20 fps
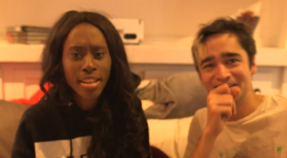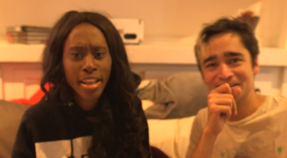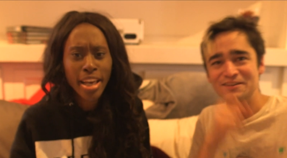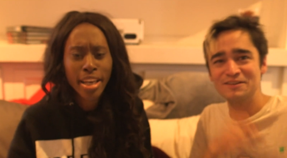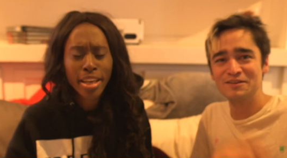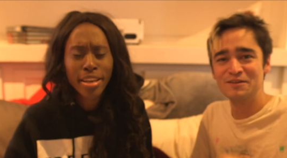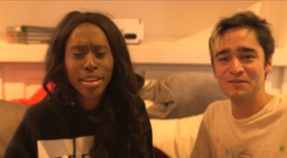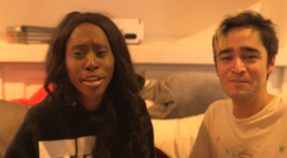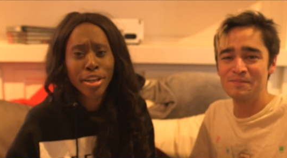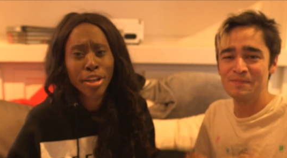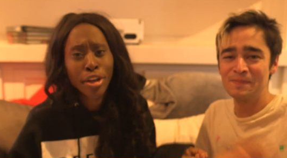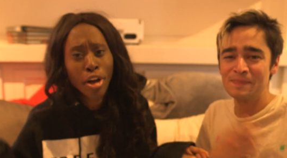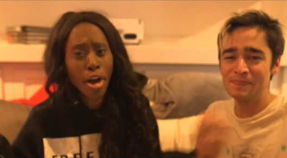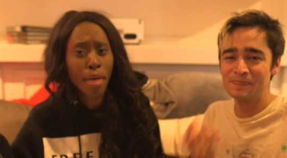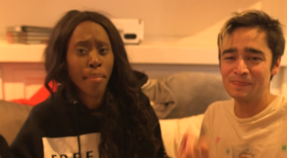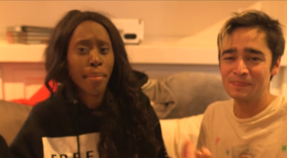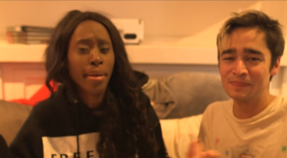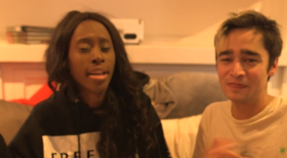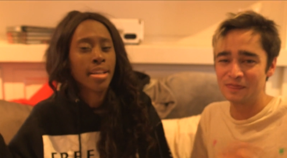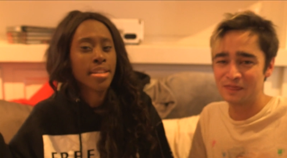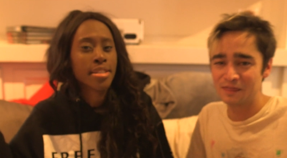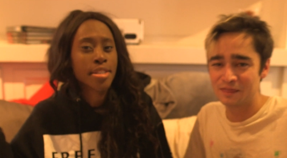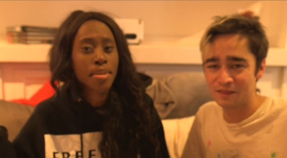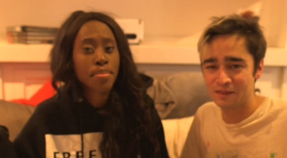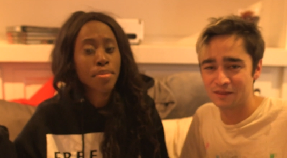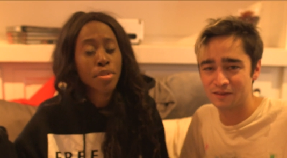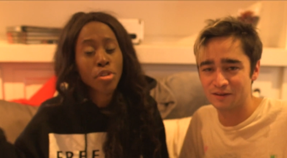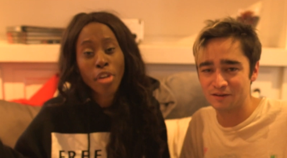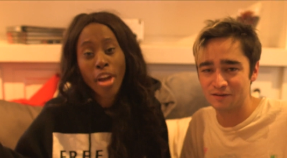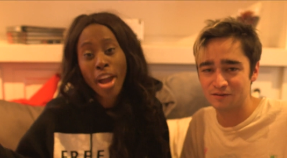Speaker 1: like and comment and
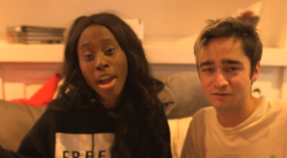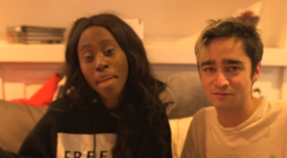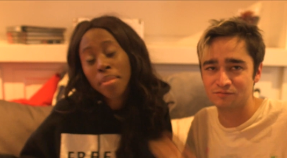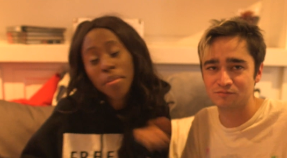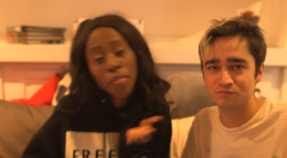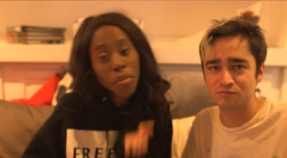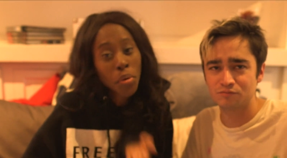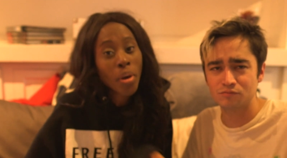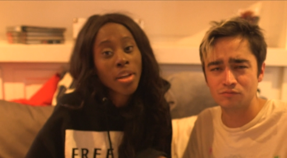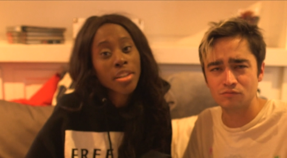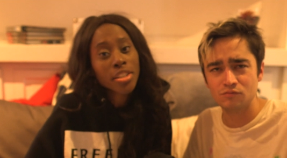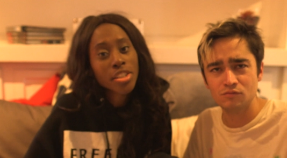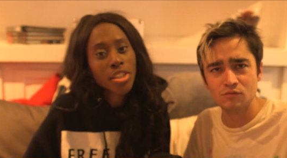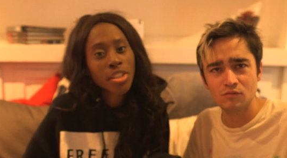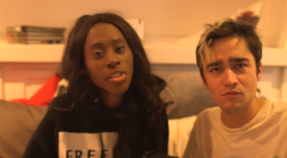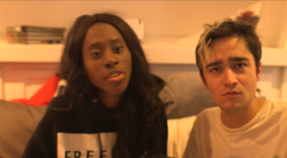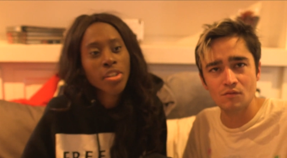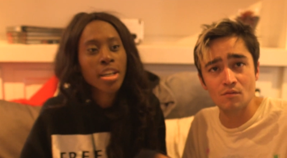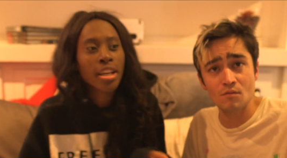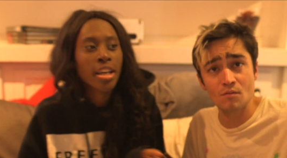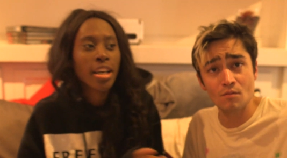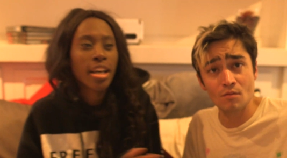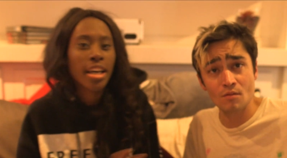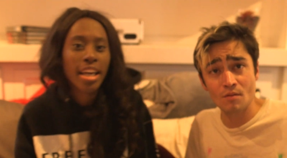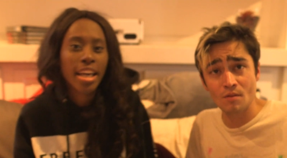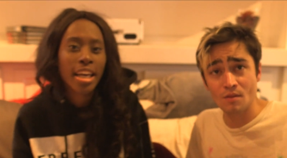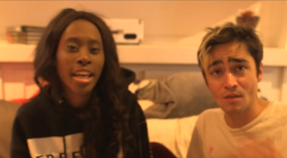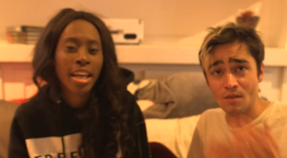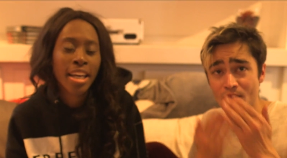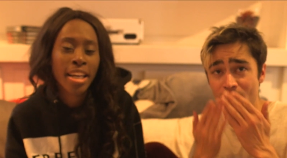subscribe if you want to.
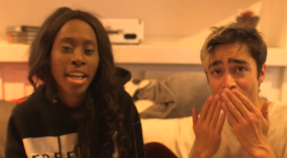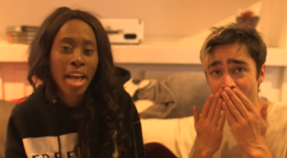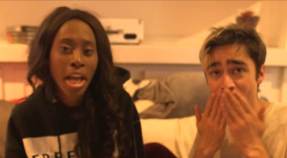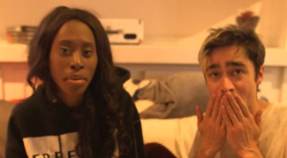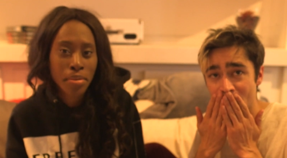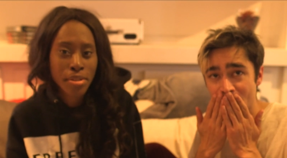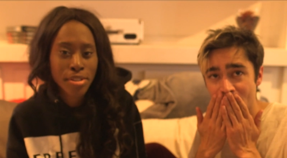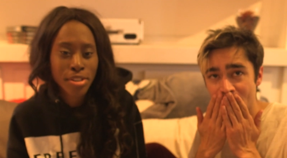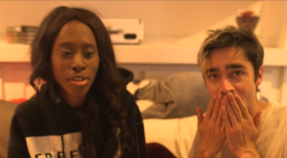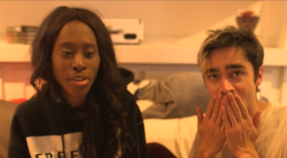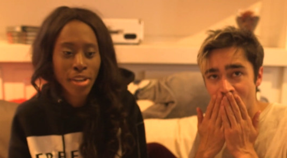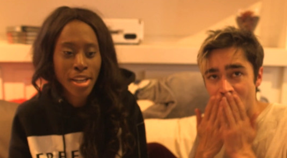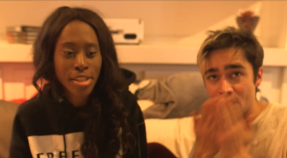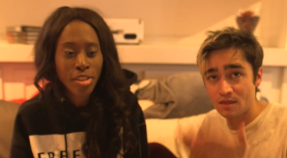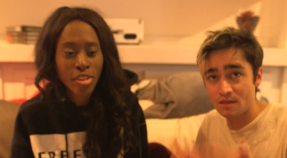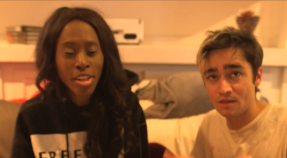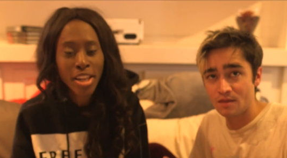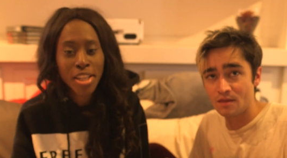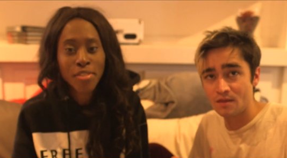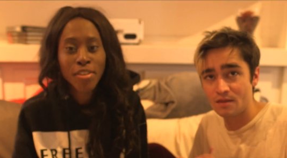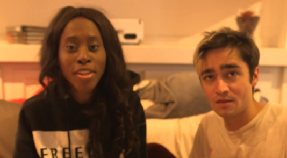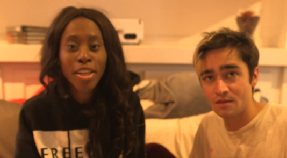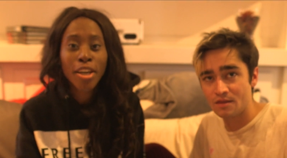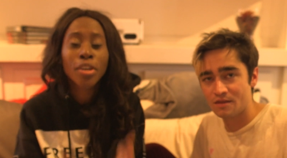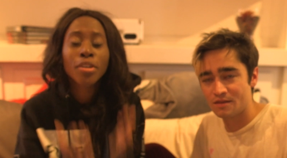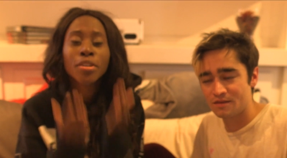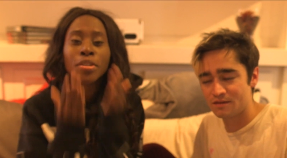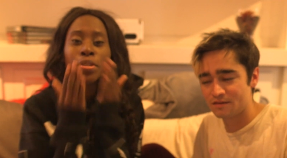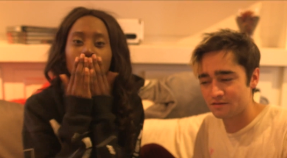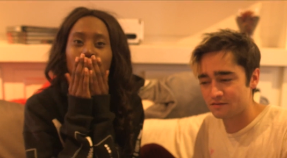And I will see you guys in the next
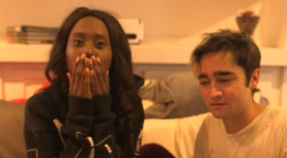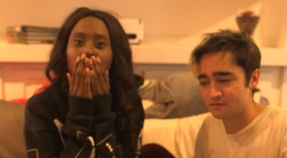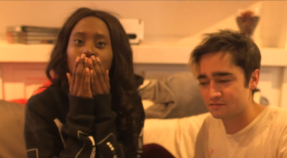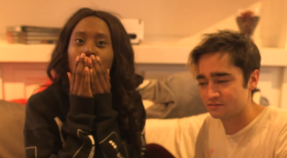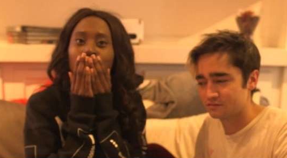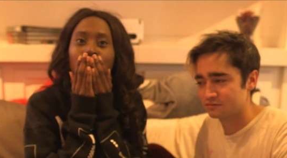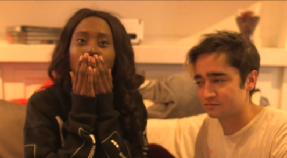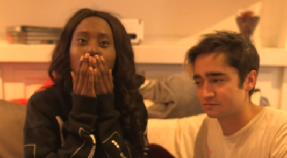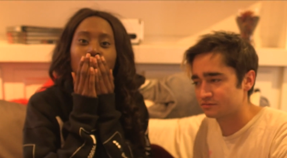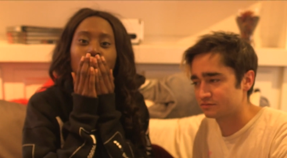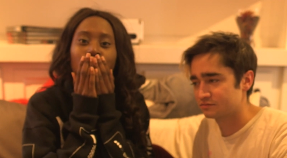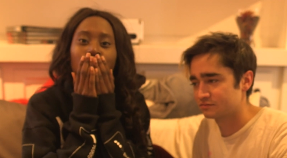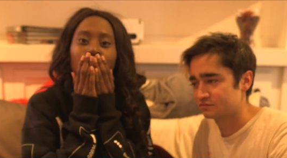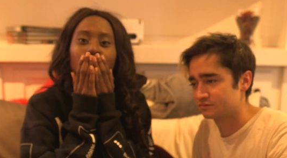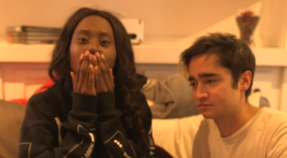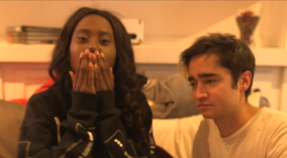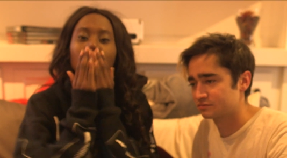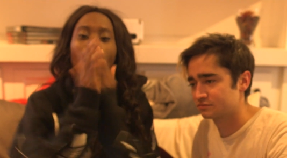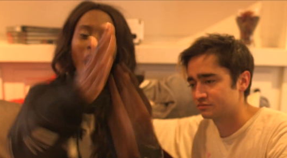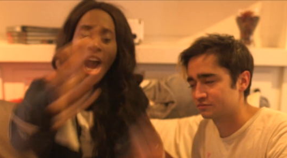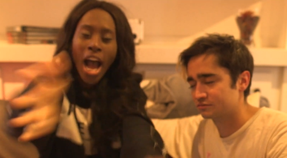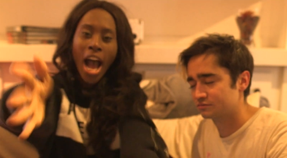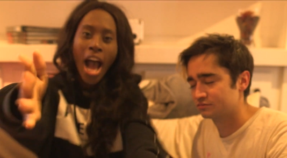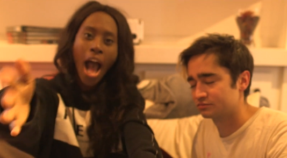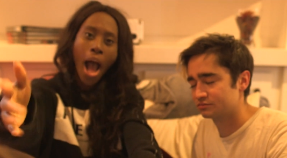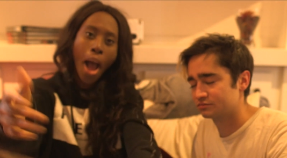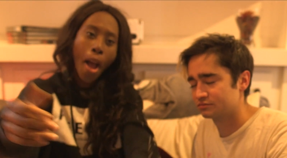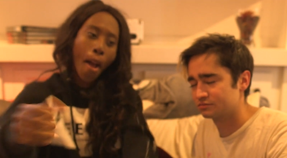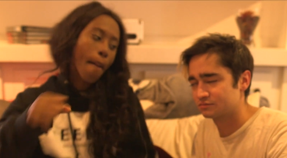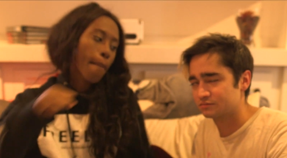video. Mwah.
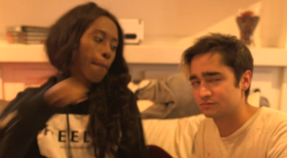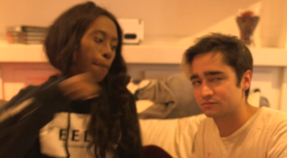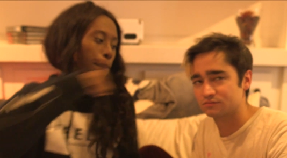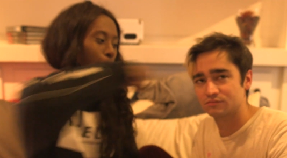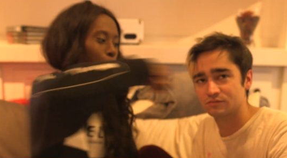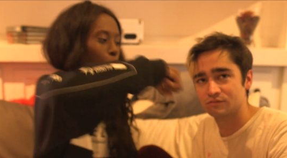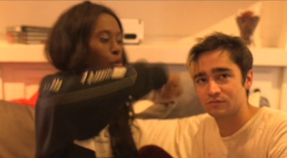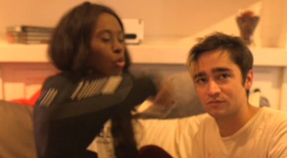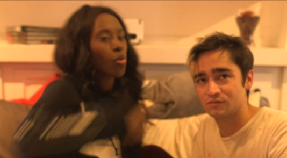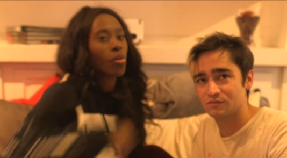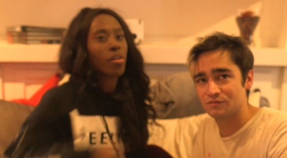Pew.